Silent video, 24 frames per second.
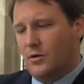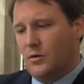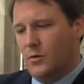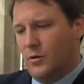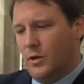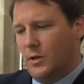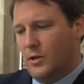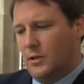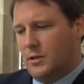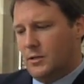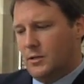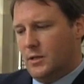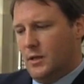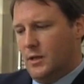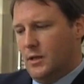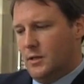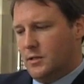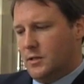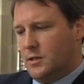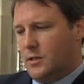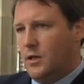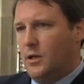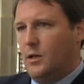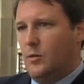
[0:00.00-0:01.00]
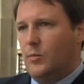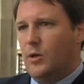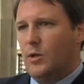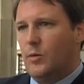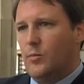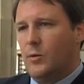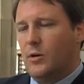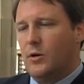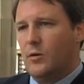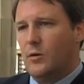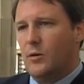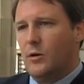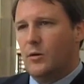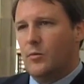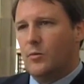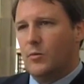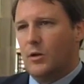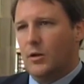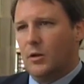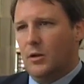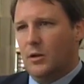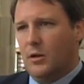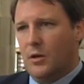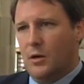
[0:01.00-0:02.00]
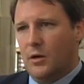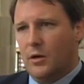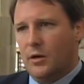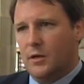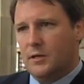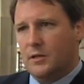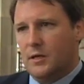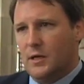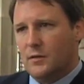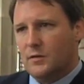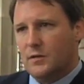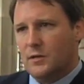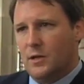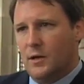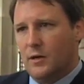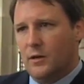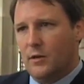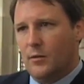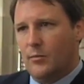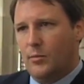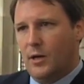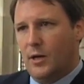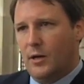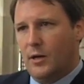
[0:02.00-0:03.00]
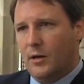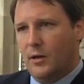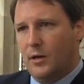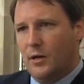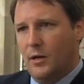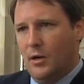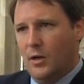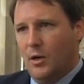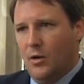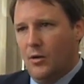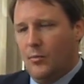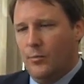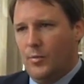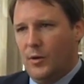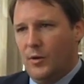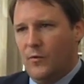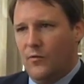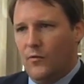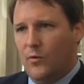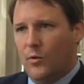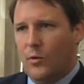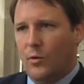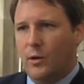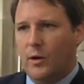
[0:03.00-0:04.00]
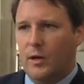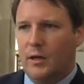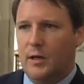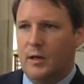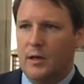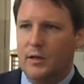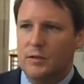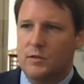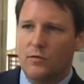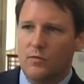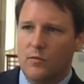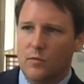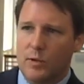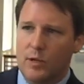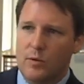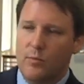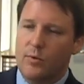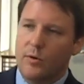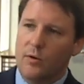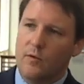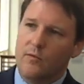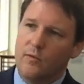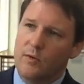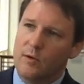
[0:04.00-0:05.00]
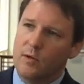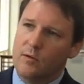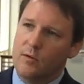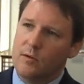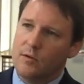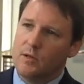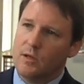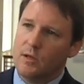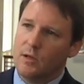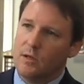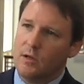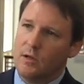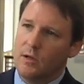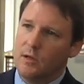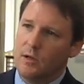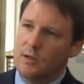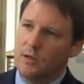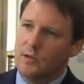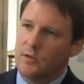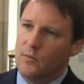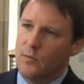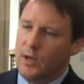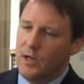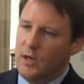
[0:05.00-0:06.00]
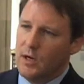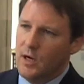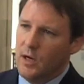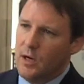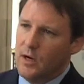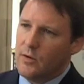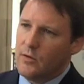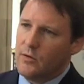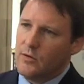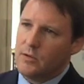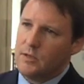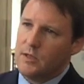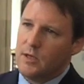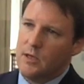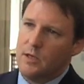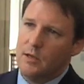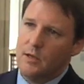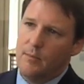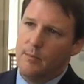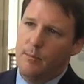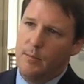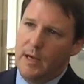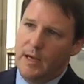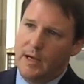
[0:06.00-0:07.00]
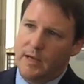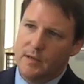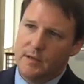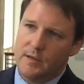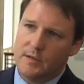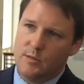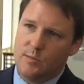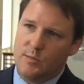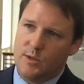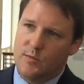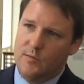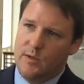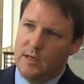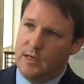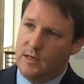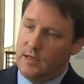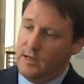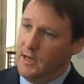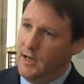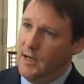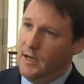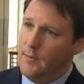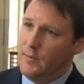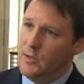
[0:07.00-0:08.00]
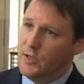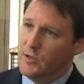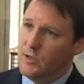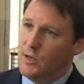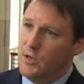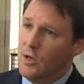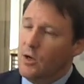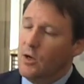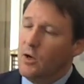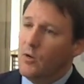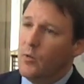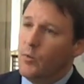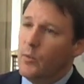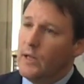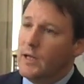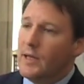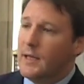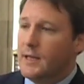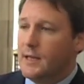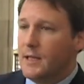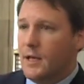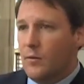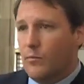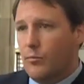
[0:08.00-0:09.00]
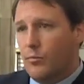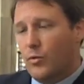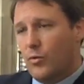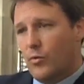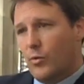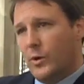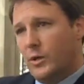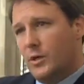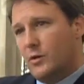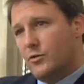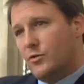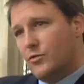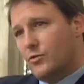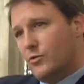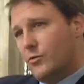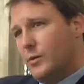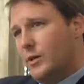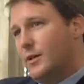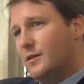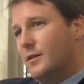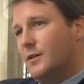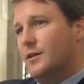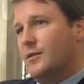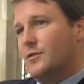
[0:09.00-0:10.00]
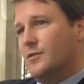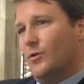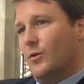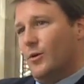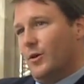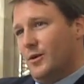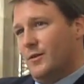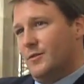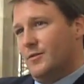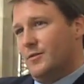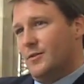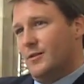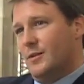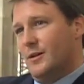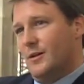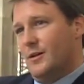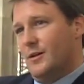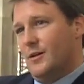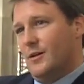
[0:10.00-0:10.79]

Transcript: during this ischemic period where the lung is outside of the body before it gets reperfused in the lungs. If we can understand the mechanisms of that damage, we could then pre-treat these organs